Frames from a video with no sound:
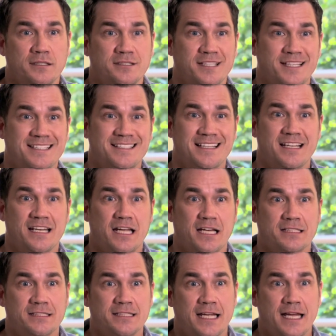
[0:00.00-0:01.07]
60 the
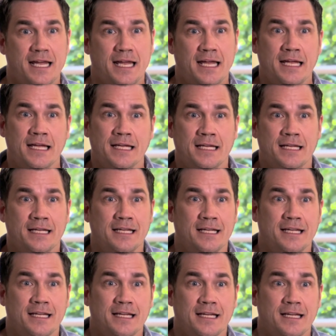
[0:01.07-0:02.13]
next day,
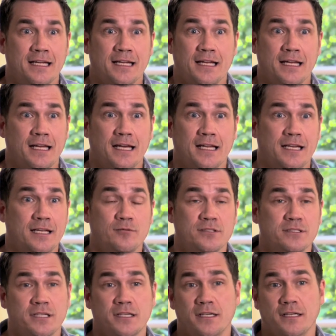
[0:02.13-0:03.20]
and he
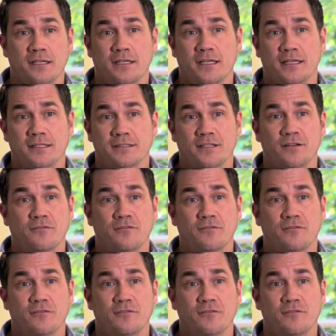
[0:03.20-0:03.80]
was in it. He is